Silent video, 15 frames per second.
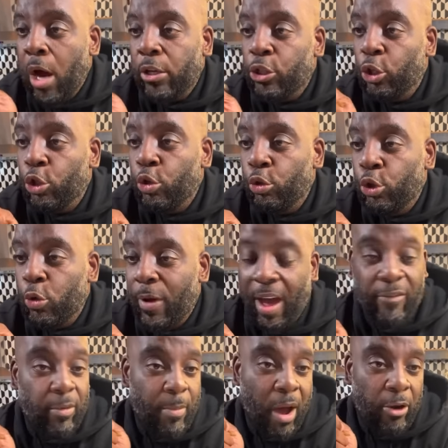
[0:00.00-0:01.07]
So you do
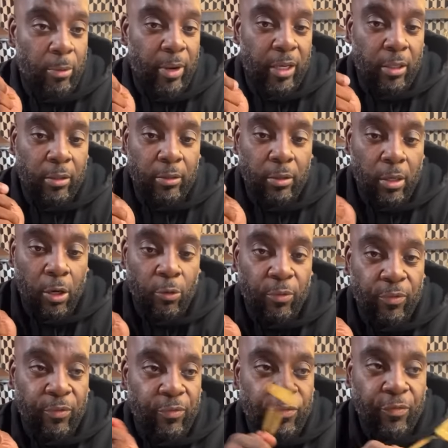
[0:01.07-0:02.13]
have a moderator. On oh,
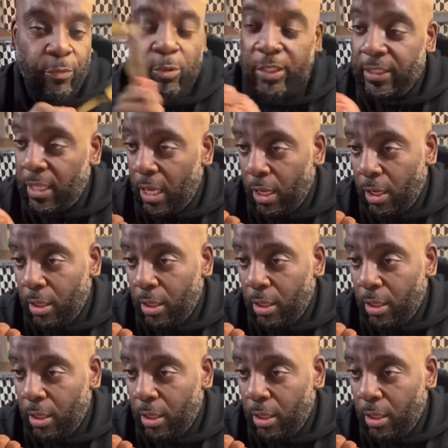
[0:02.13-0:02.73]
what's that?